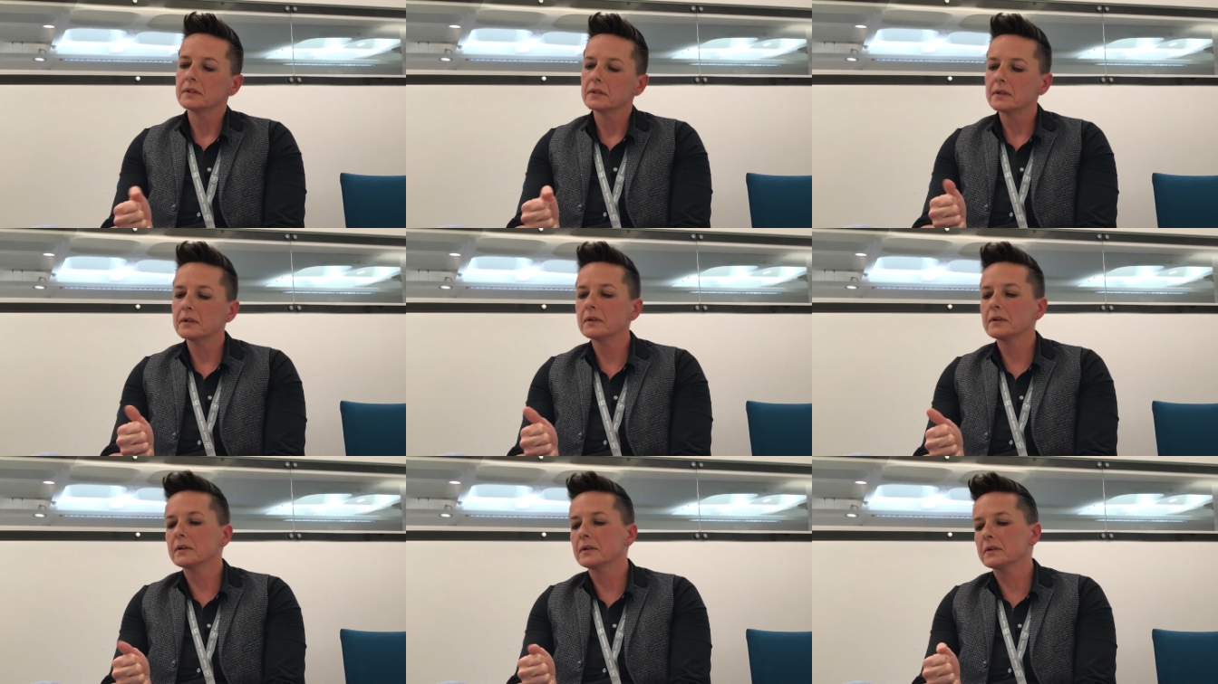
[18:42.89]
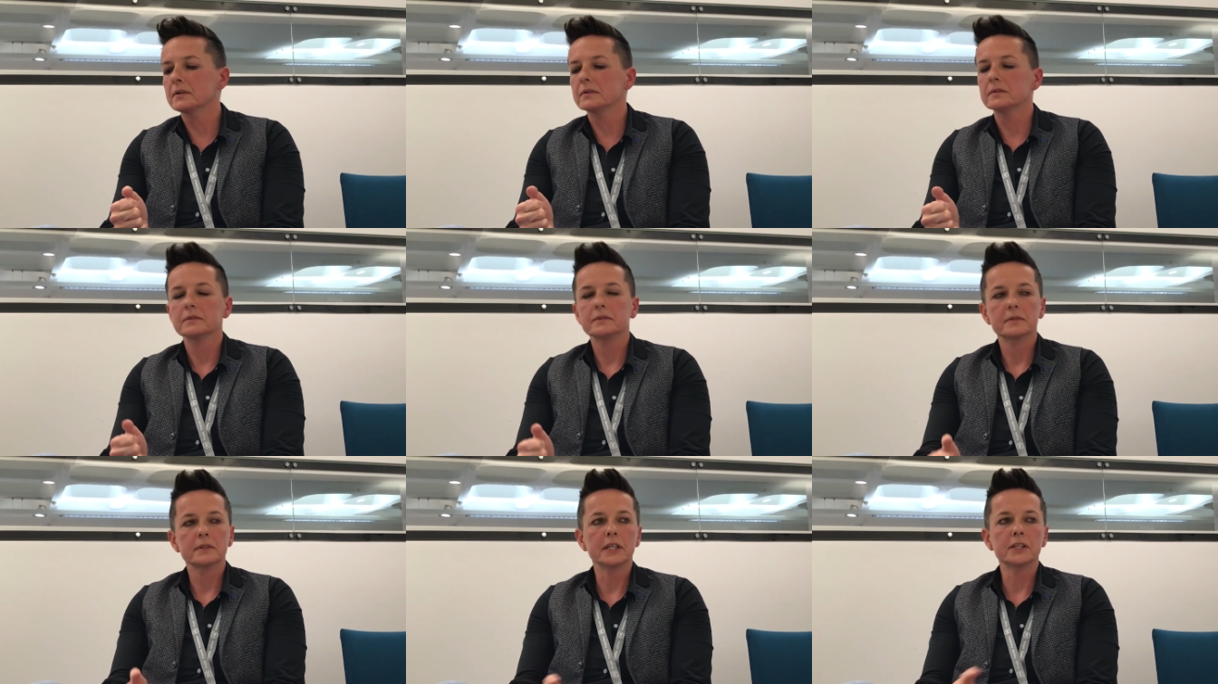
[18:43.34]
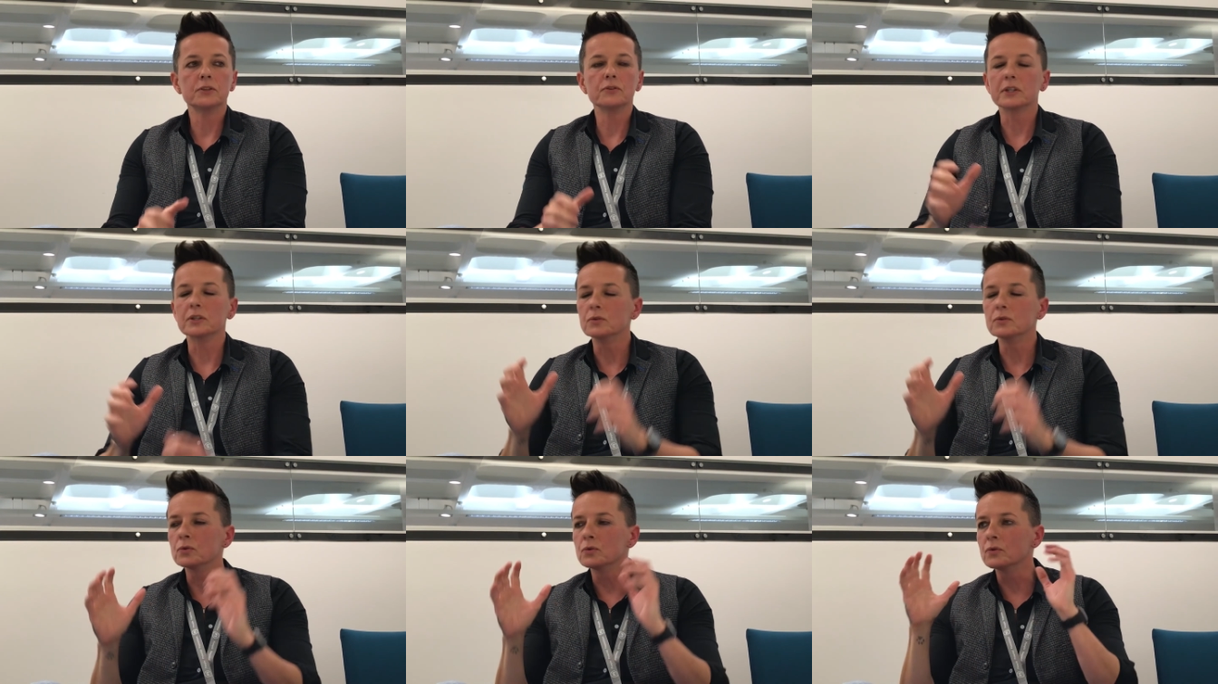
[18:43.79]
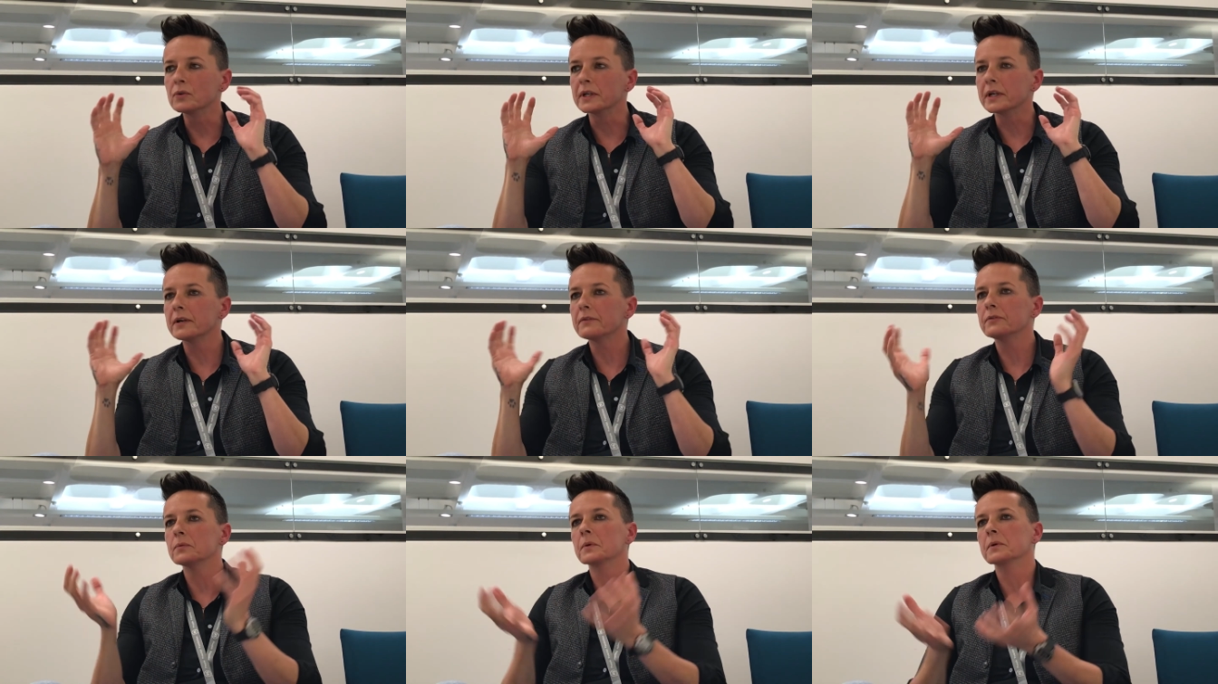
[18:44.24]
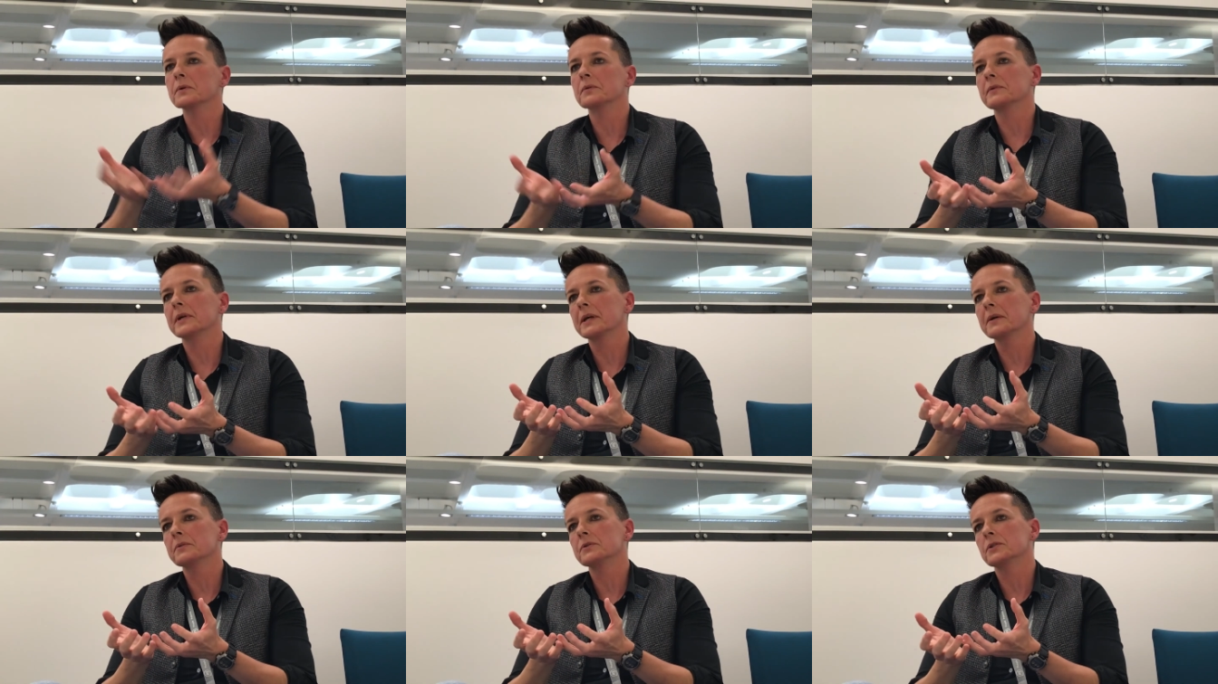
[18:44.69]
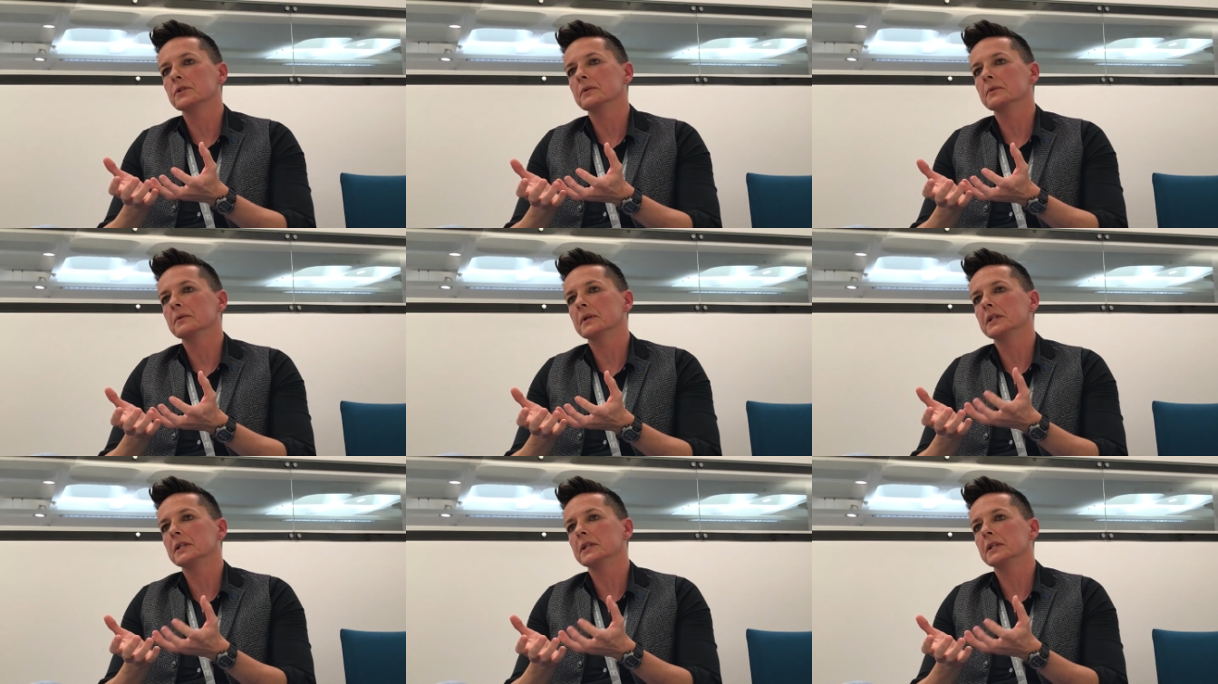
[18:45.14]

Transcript: Oh, and you're ignoring everyone around you.